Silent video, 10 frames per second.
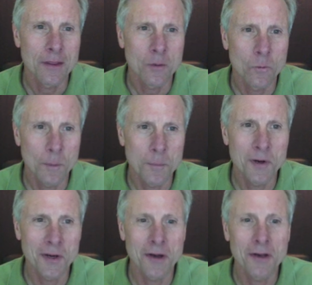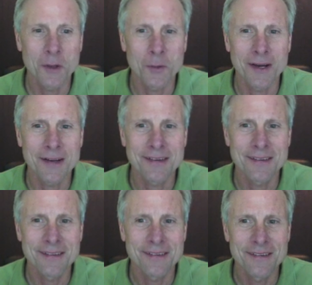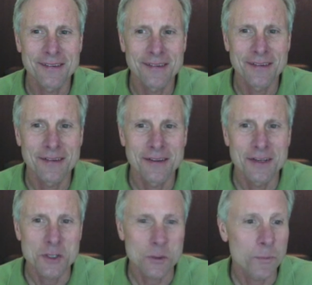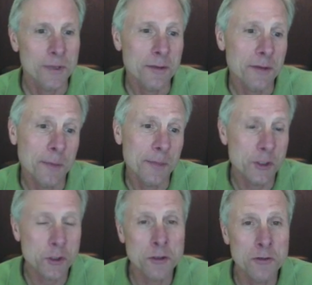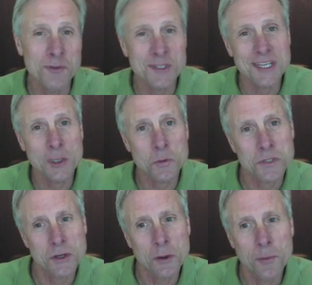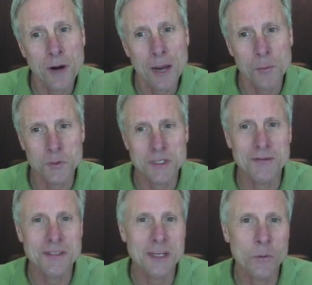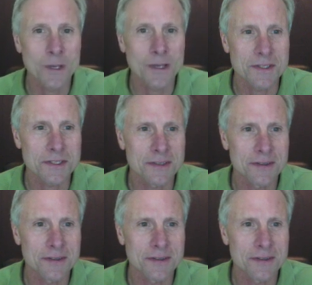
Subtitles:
One period earlier, right? So it'd be true for t equals 0 prime, or 17 weeks.